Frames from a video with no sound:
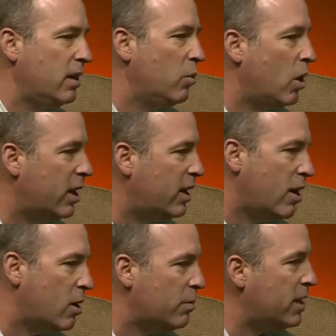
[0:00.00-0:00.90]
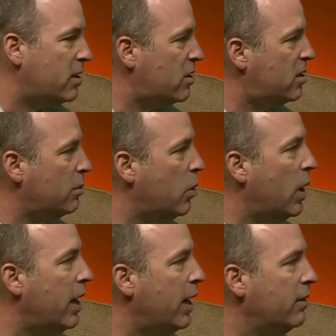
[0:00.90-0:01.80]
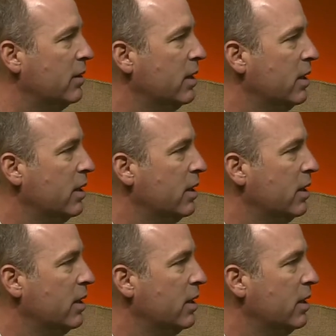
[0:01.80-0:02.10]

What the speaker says: the morning and arm my system away,